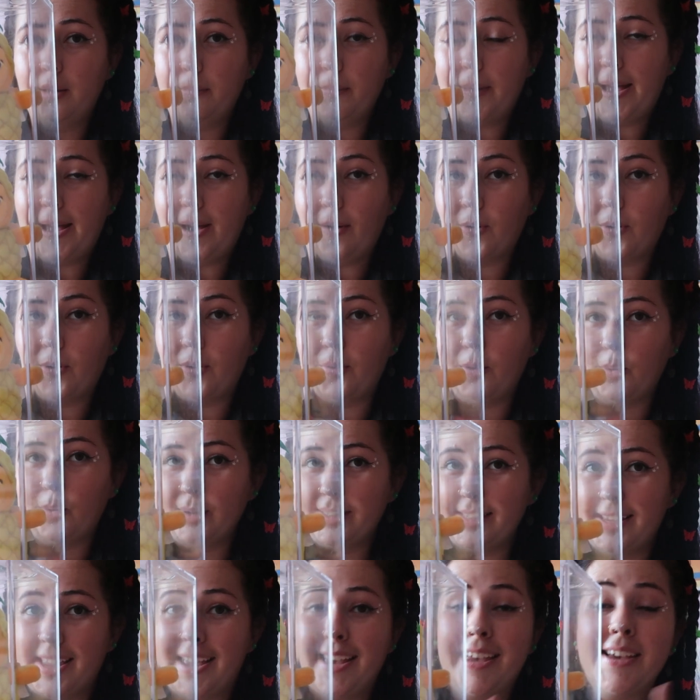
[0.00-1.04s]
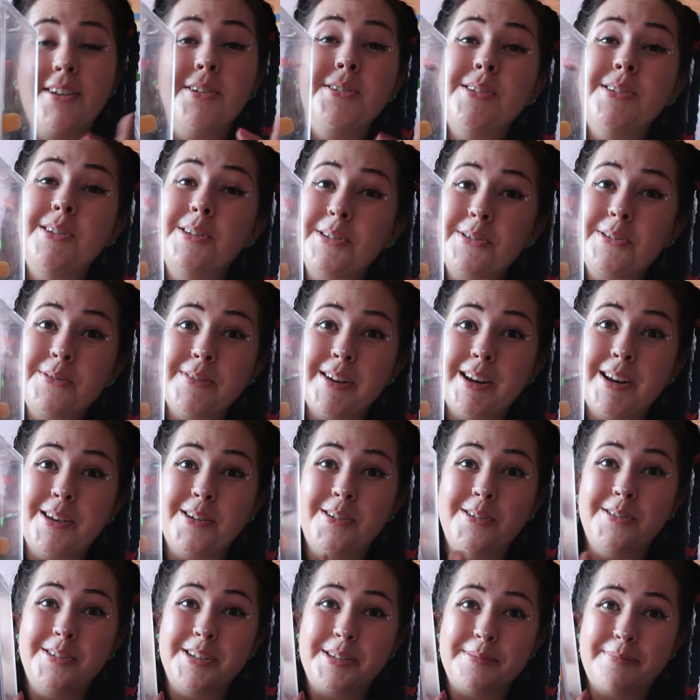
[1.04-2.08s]
But how cool was he? He also looks really
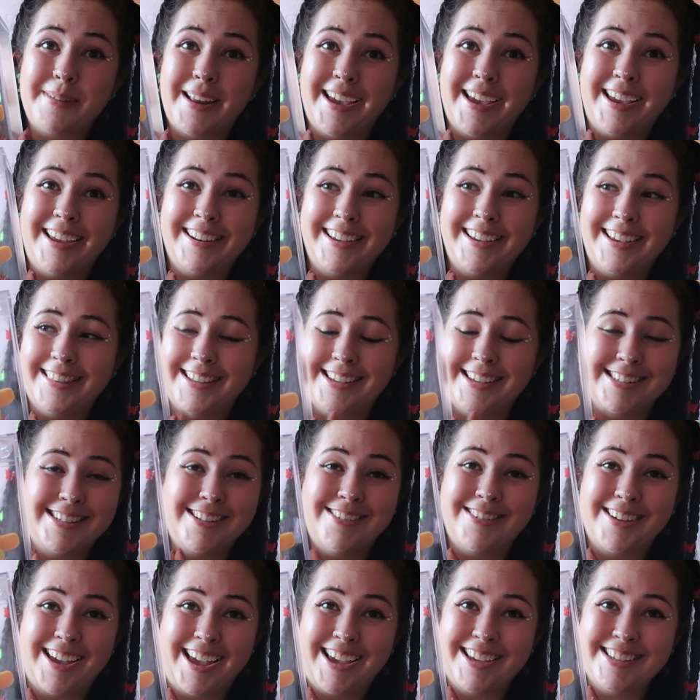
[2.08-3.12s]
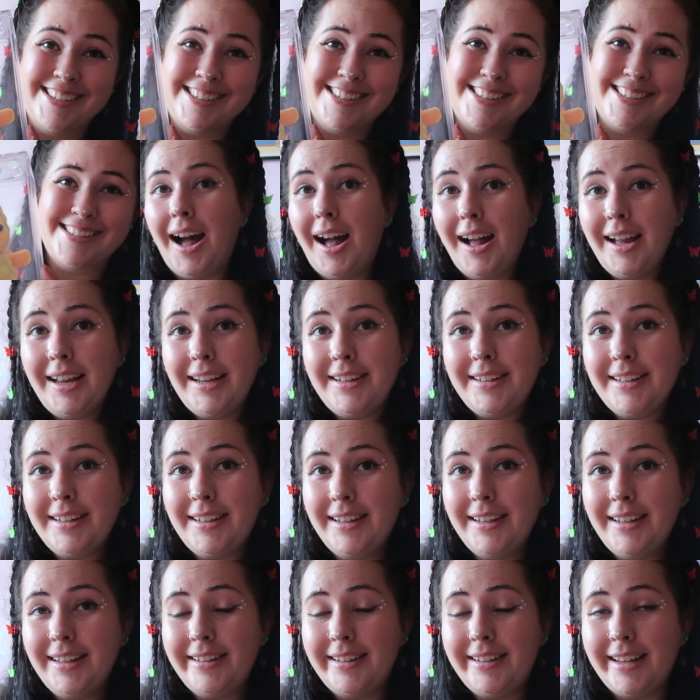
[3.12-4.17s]
cool displayed in his little case. I
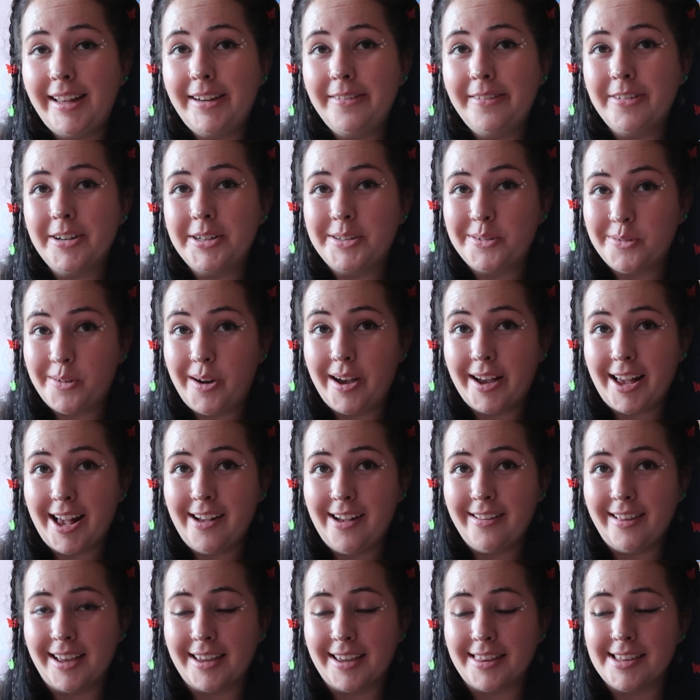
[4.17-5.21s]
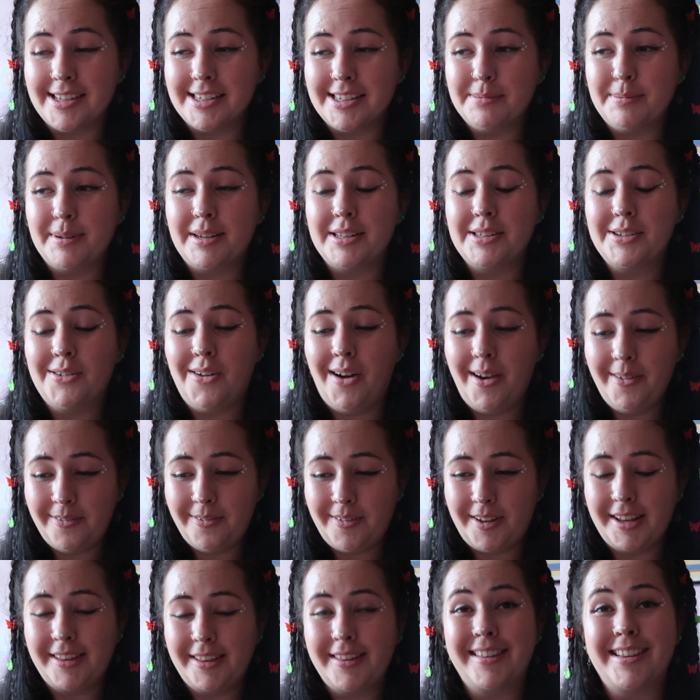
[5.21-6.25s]
didn't intend for it to work out like this, but it's quite
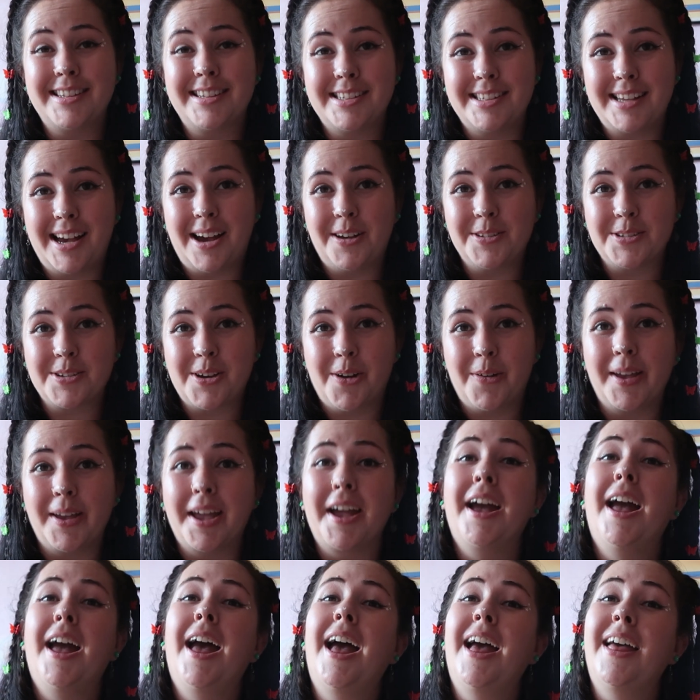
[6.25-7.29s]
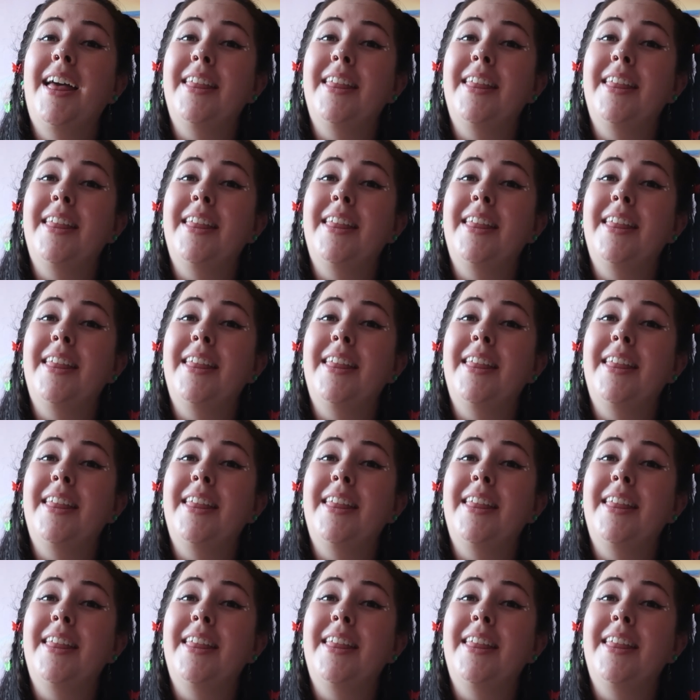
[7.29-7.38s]
funny that this is how it's going.